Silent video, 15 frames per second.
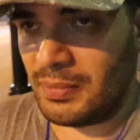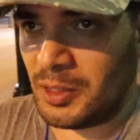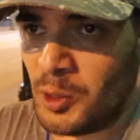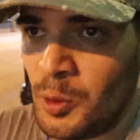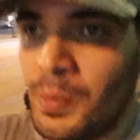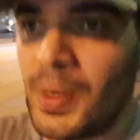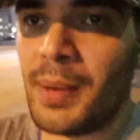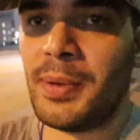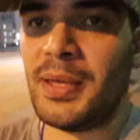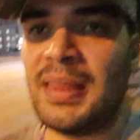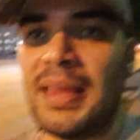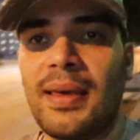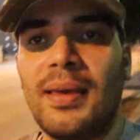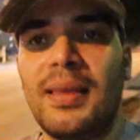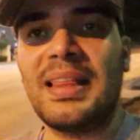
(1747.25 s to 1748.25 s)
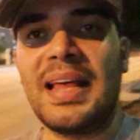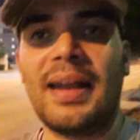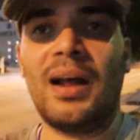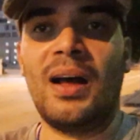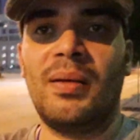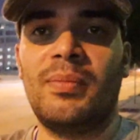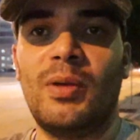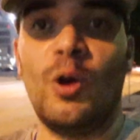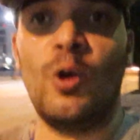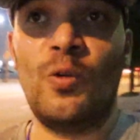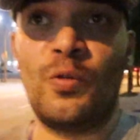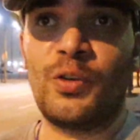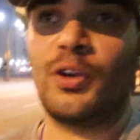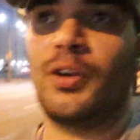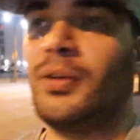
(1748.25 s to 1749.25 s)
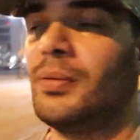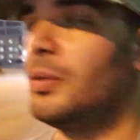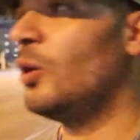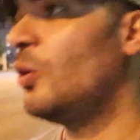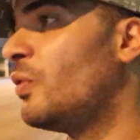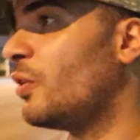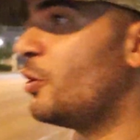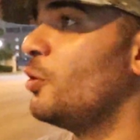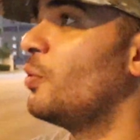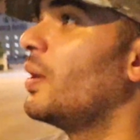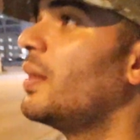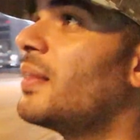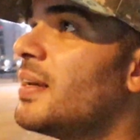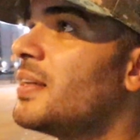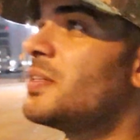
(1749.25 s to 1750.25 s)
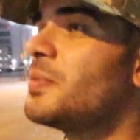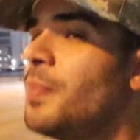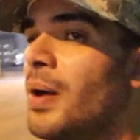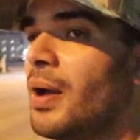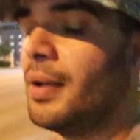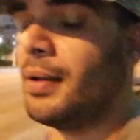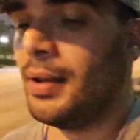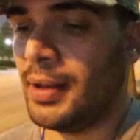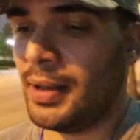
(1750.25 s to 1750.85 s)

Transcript: you may be thinking that I'm overdoing this, but